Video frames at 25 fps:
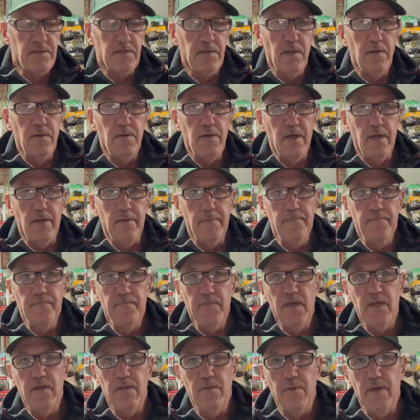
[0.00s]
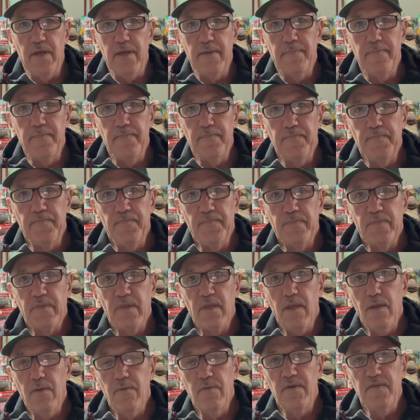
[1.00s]
So anyway,
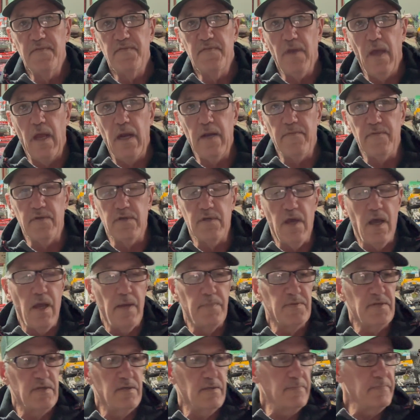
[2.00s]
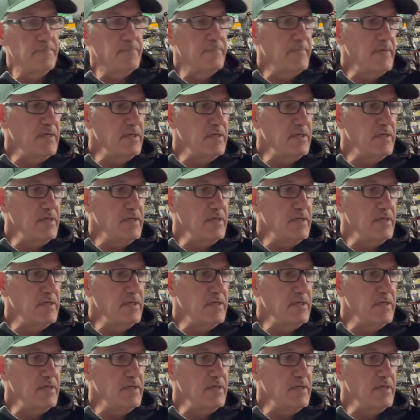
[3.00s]
we've kind of adopted him.